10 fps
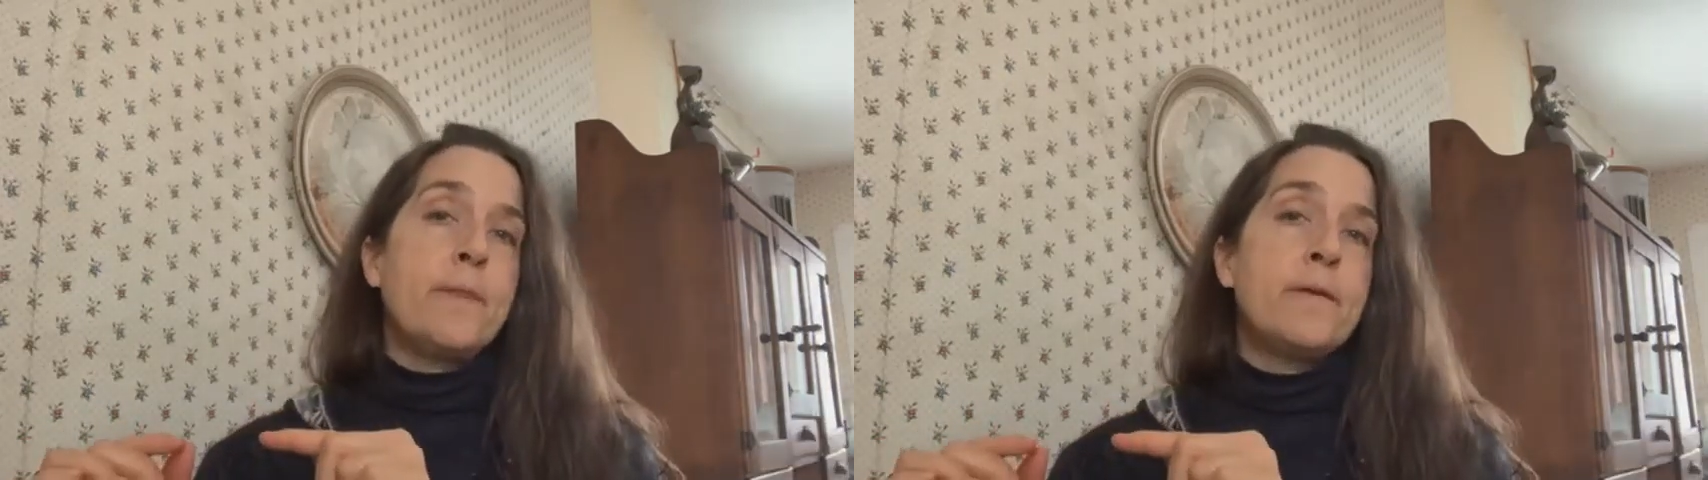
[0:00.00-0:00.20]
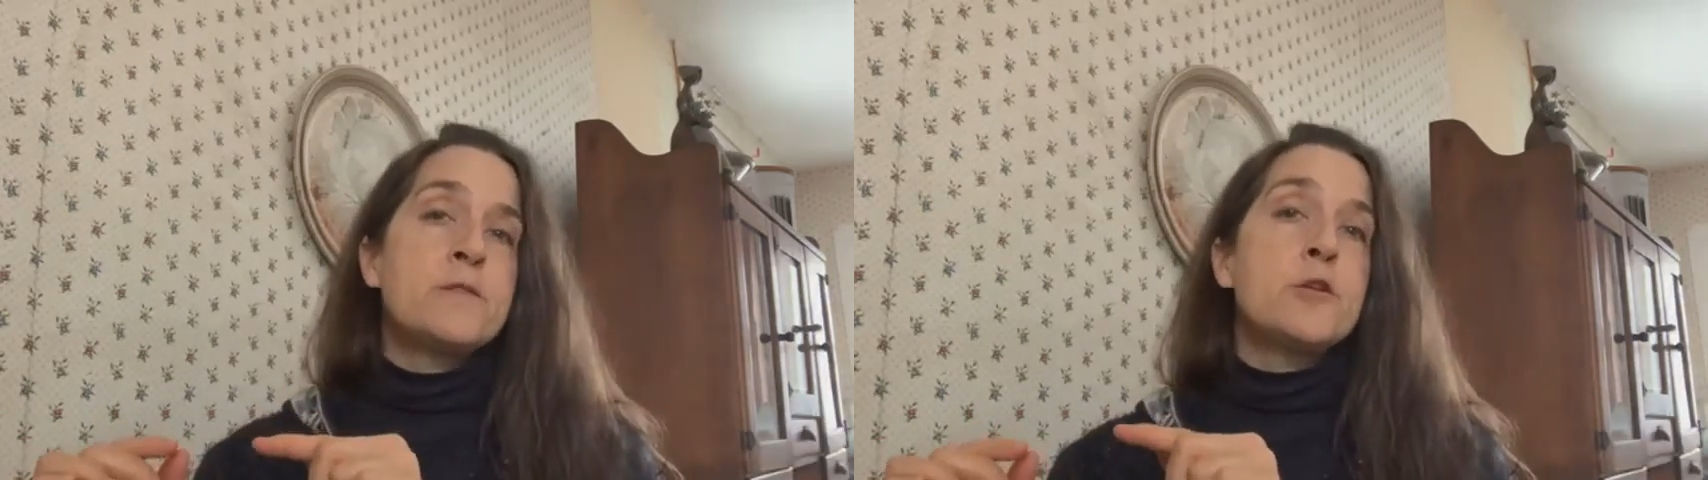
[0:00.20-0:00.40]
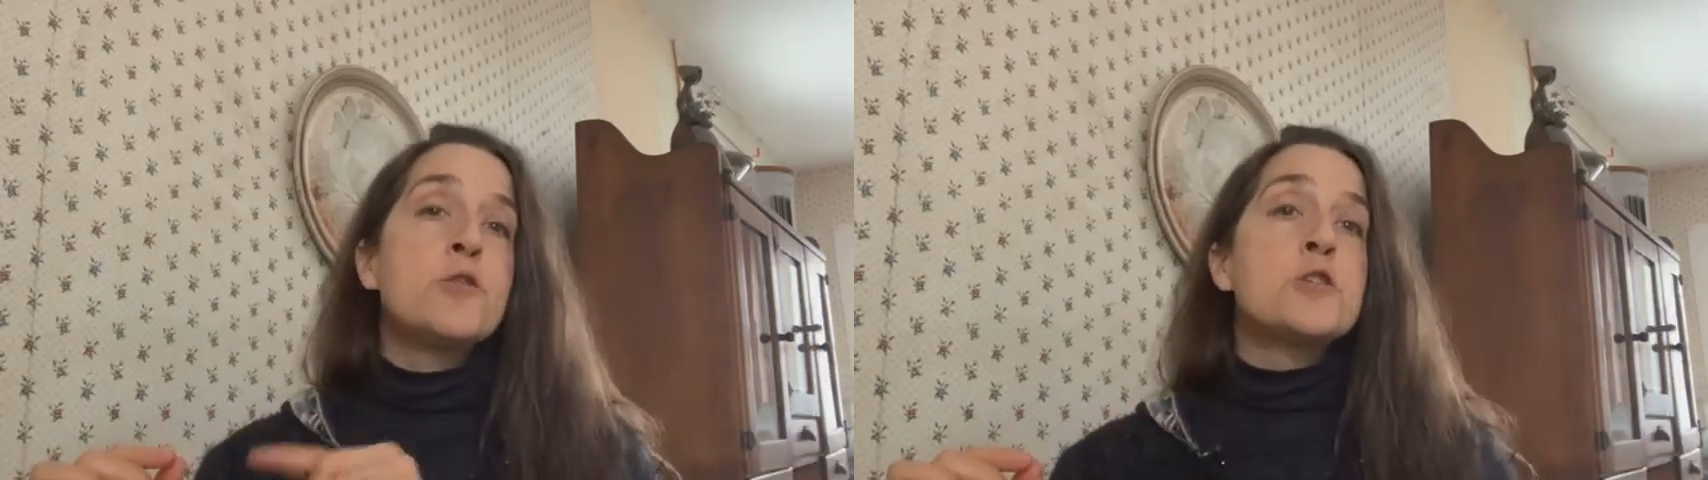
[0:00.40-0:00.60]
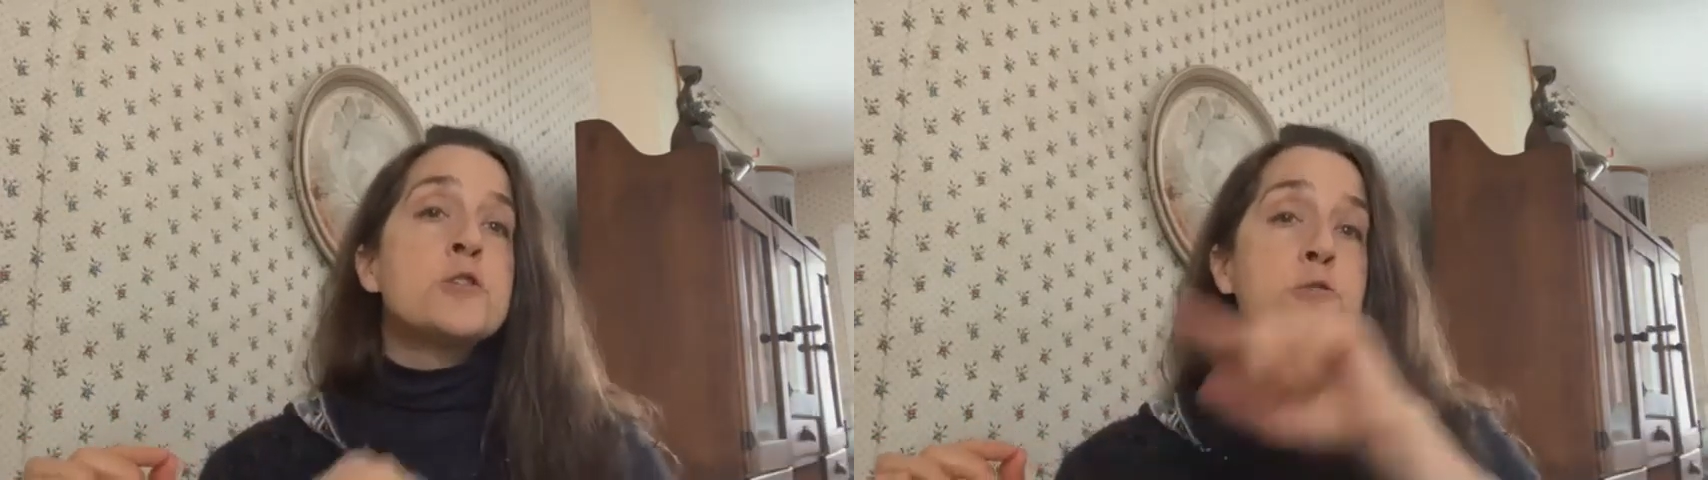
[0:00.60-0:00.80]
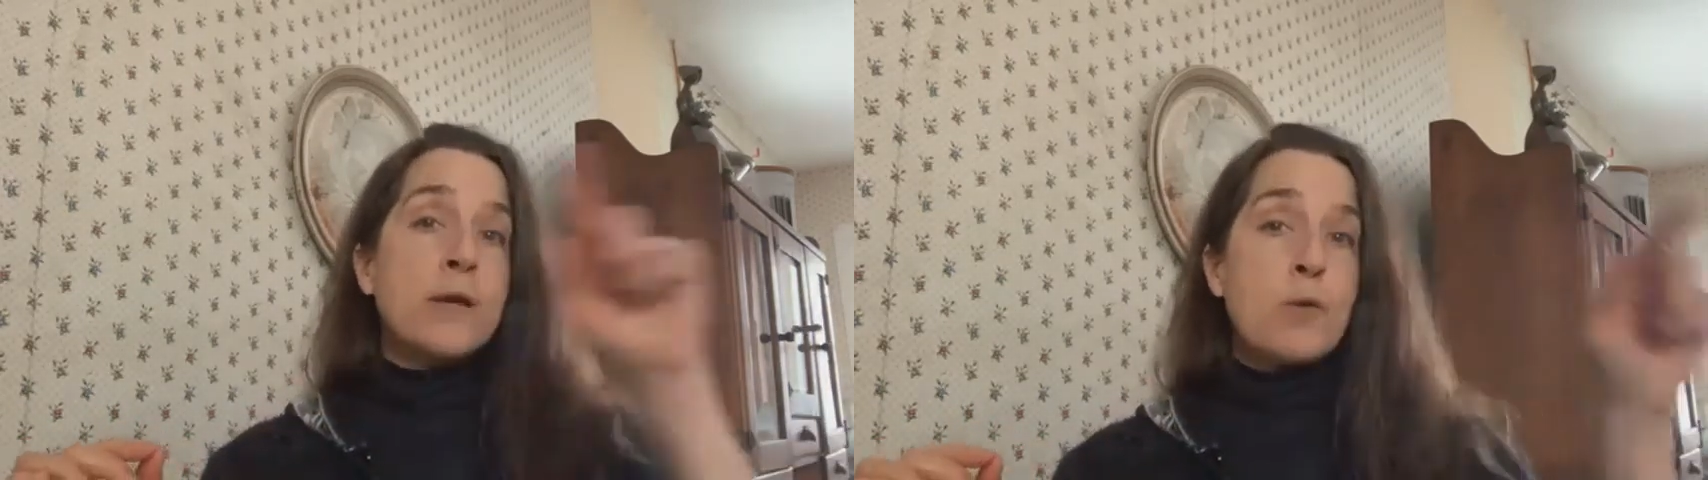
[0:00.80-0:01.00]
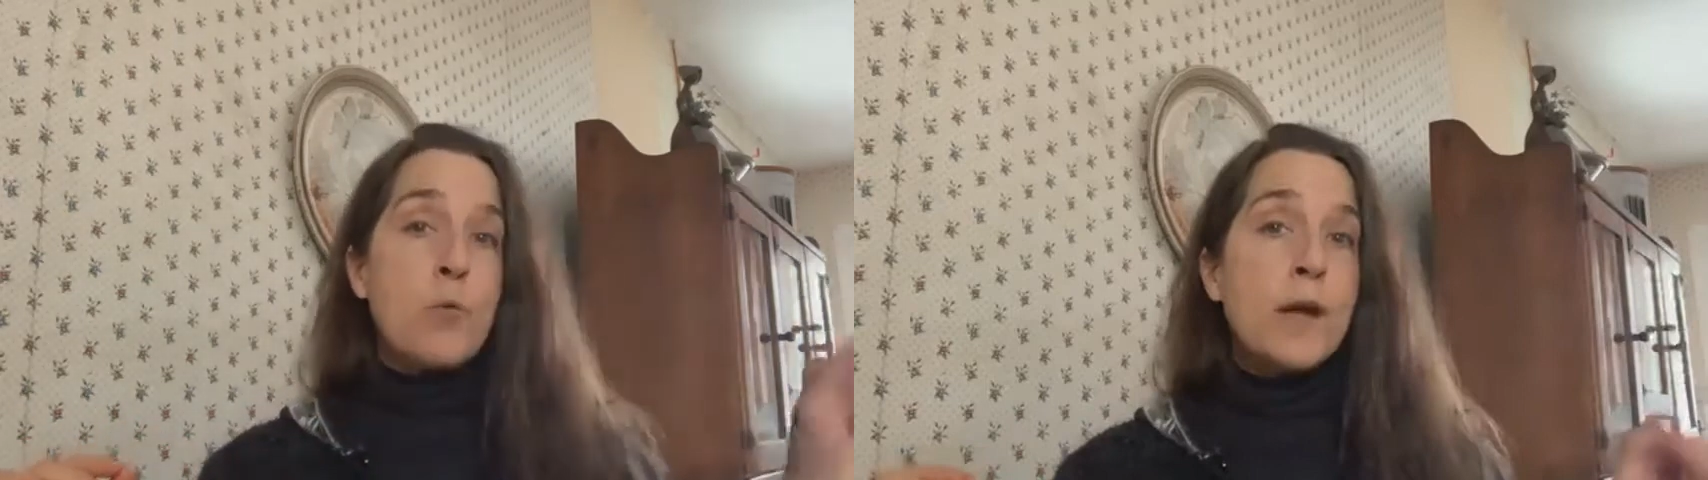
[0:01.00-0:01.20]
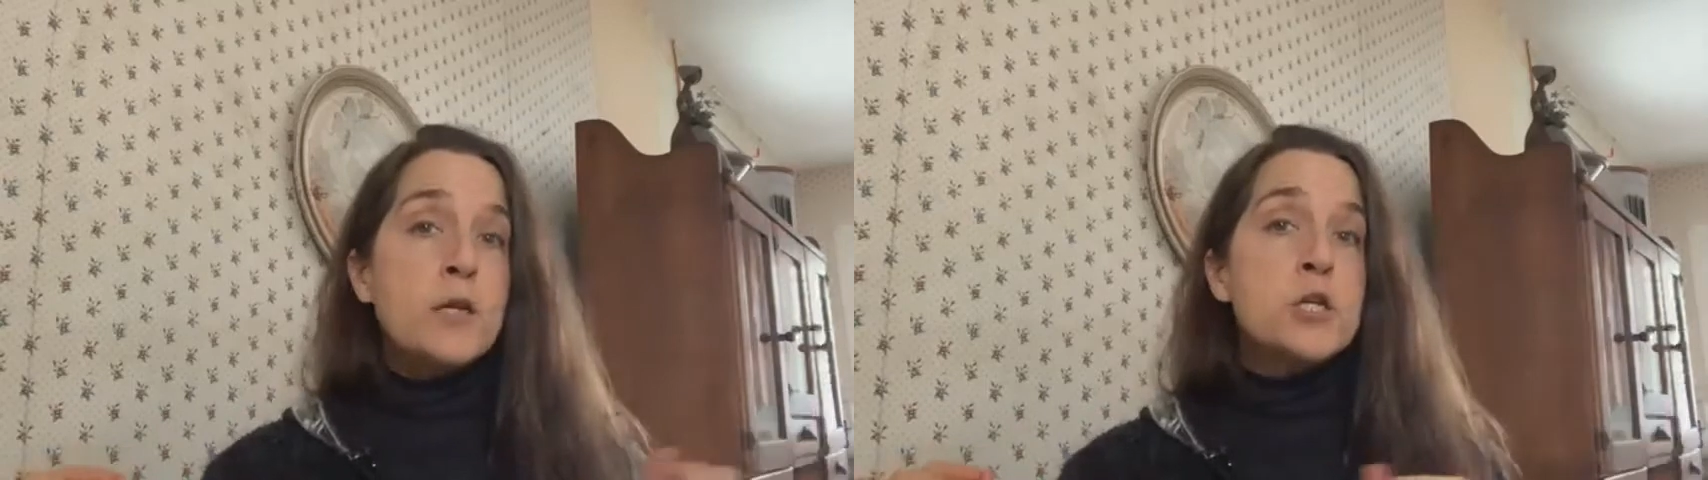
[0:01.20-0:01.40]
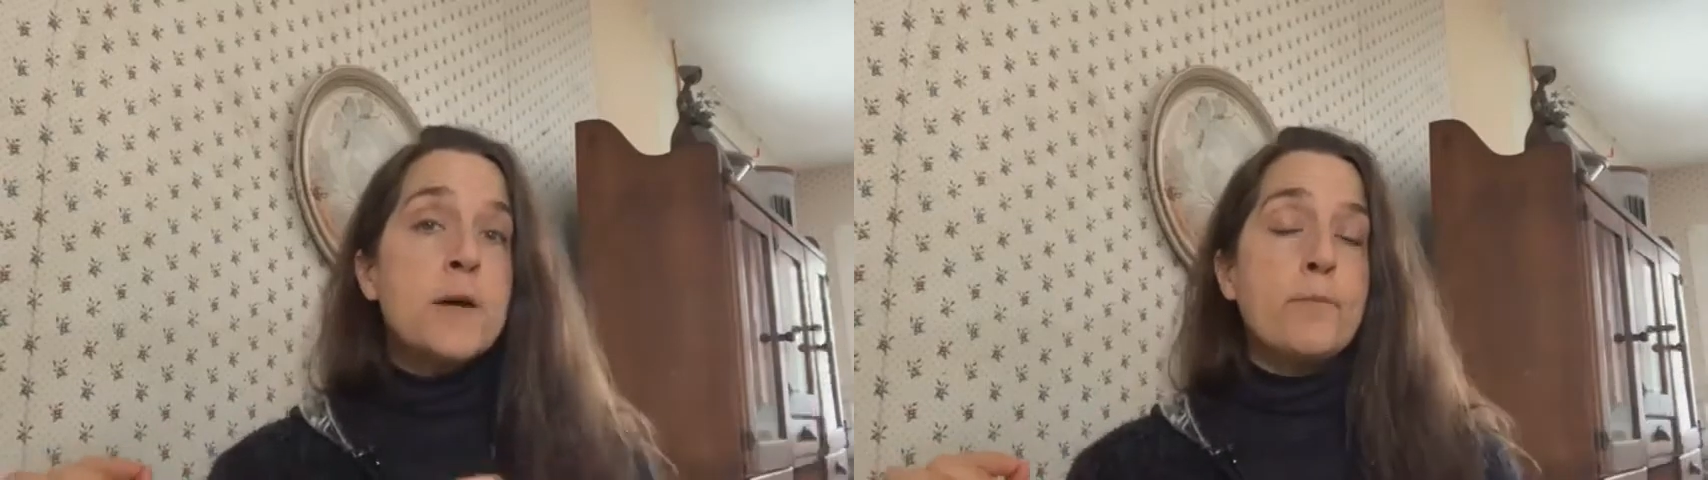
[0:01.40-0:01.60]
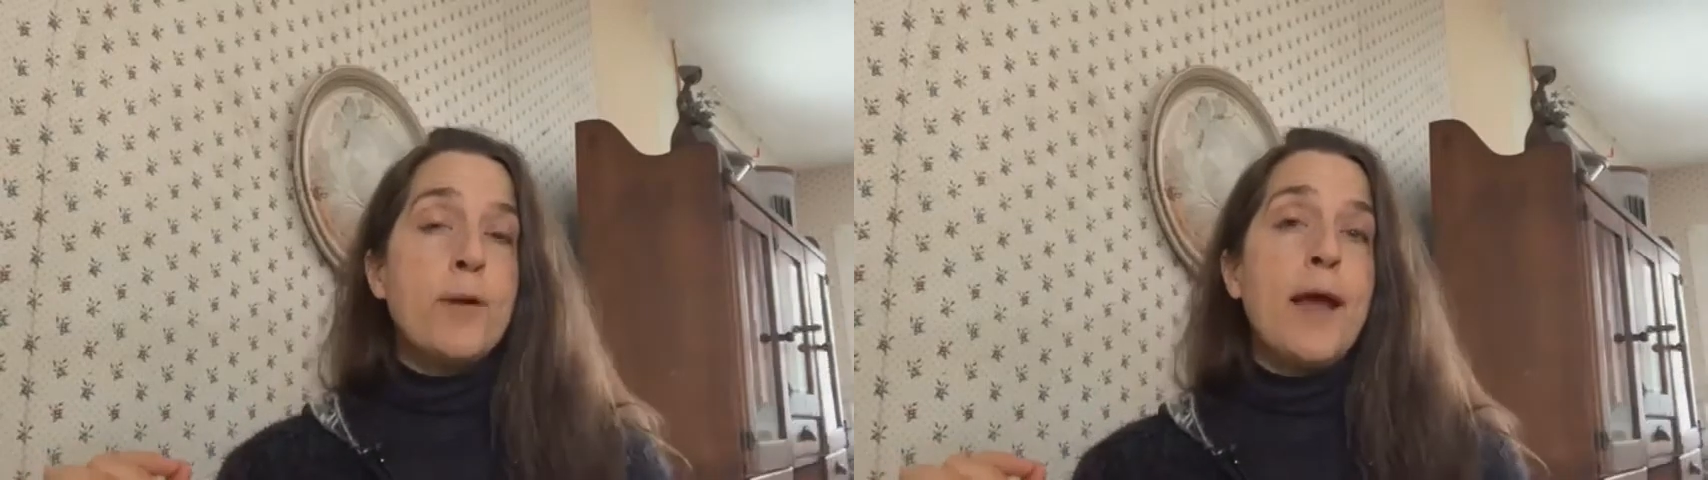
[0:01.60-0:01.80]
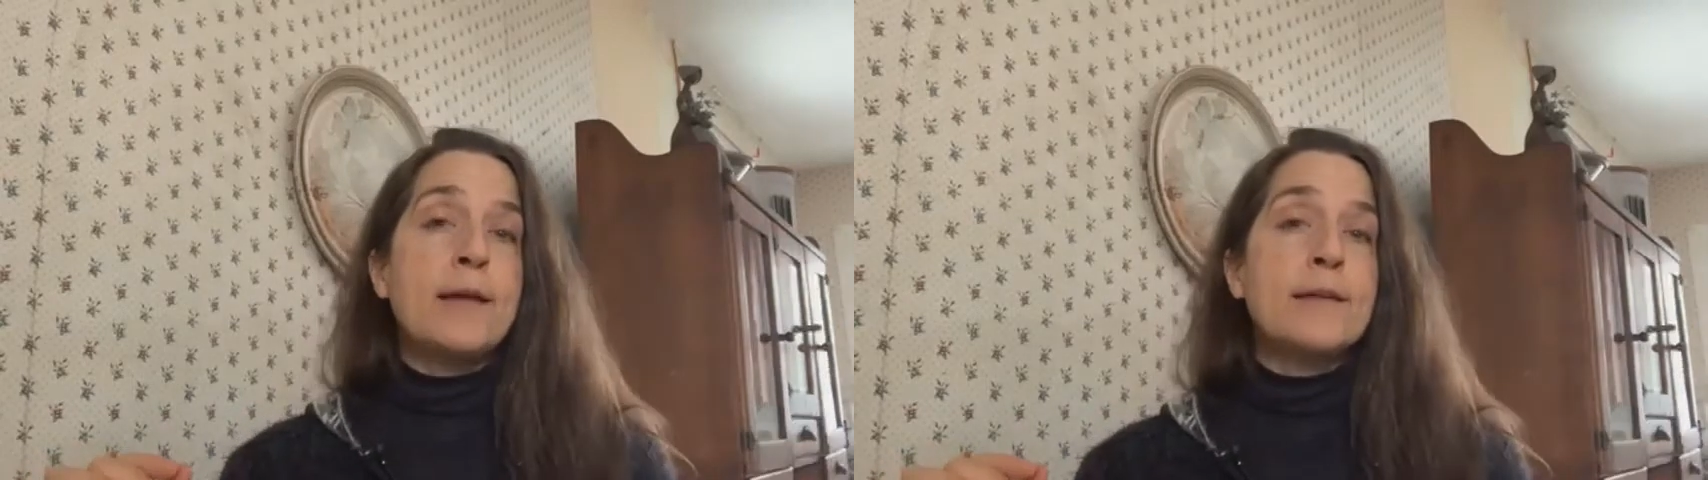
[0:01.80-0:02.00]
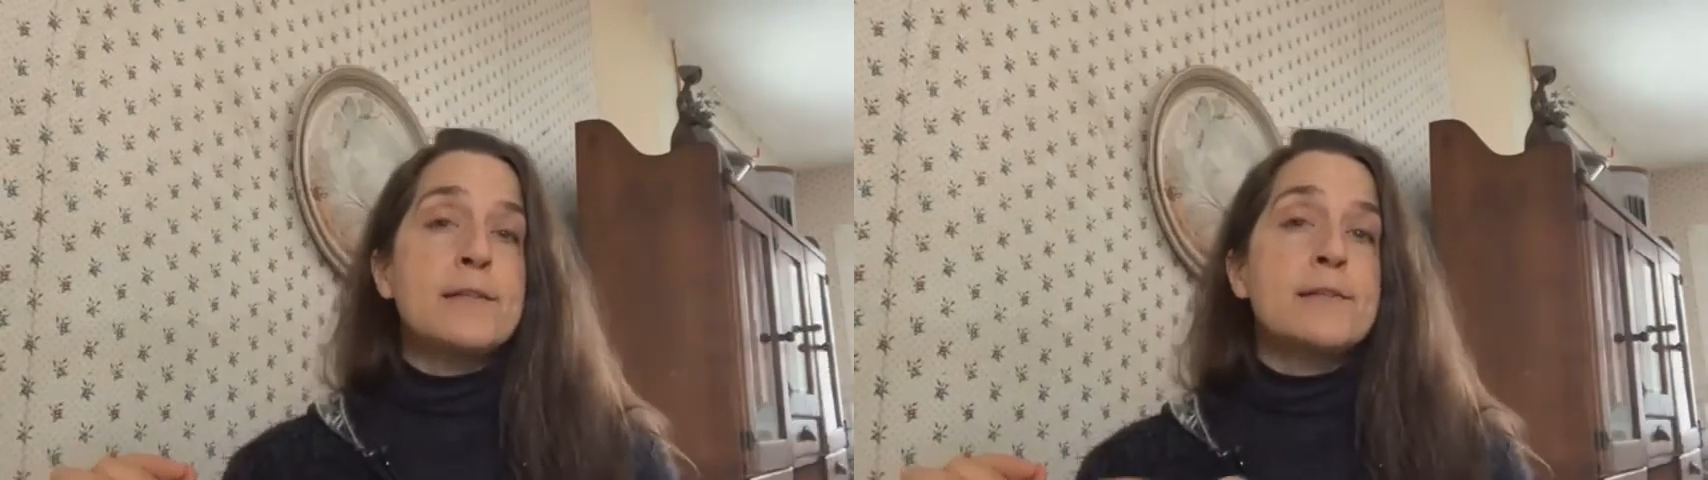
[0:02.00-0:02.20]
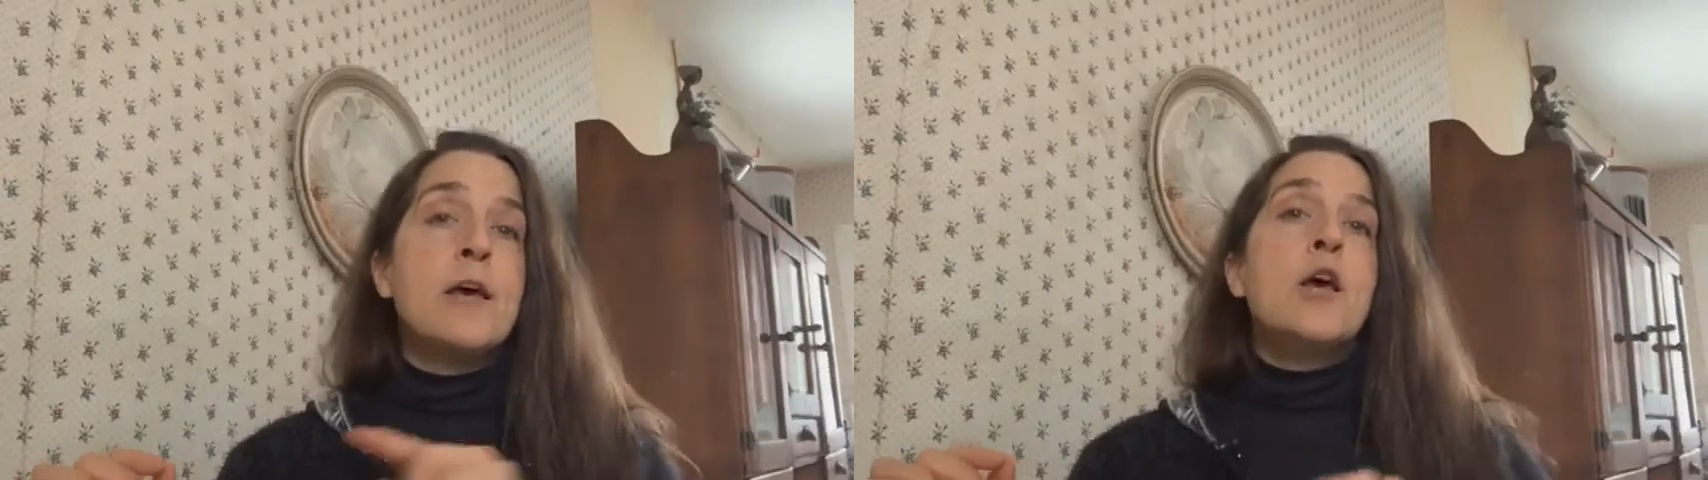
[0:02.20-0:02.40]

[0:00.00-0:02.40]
so you're just doing a one jump practice,